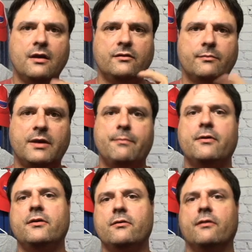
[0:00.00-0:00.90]
to
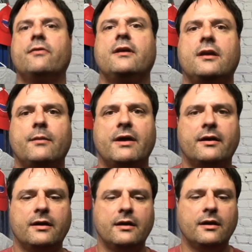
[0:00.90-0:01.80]
people who are thinking
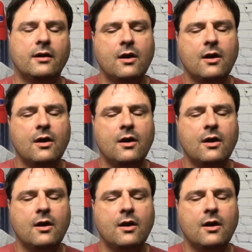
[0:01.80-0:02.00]
about getting.